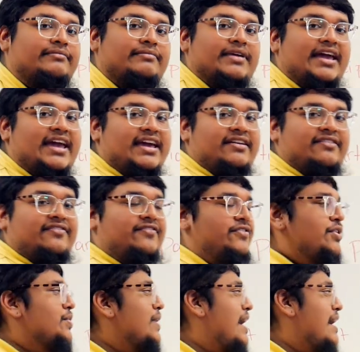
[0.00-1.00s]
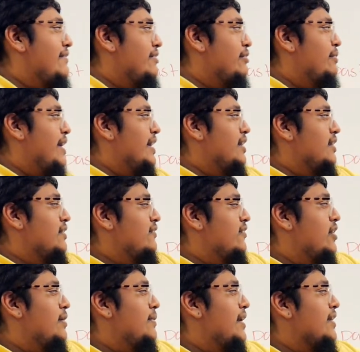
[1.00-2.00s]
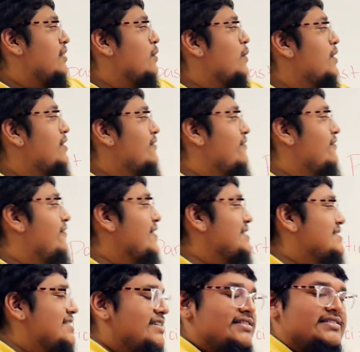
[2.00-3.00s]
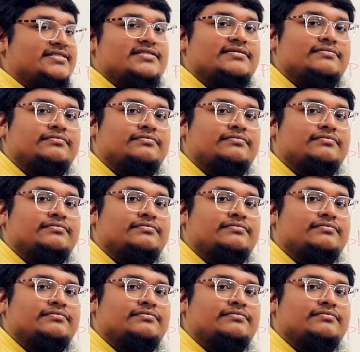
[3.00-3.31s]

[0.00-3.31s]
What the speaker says: If you have a regular verb like the word visit,